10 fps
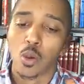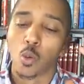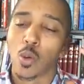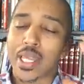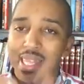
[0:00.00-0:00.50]

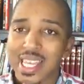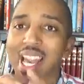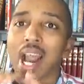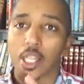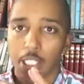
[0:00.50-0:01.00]
when
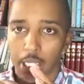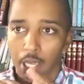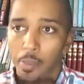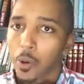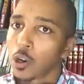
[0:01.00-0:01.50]
theology,
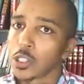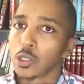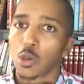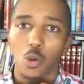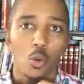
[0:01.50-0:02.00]
a person
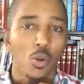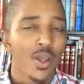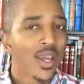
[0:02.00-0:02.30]
who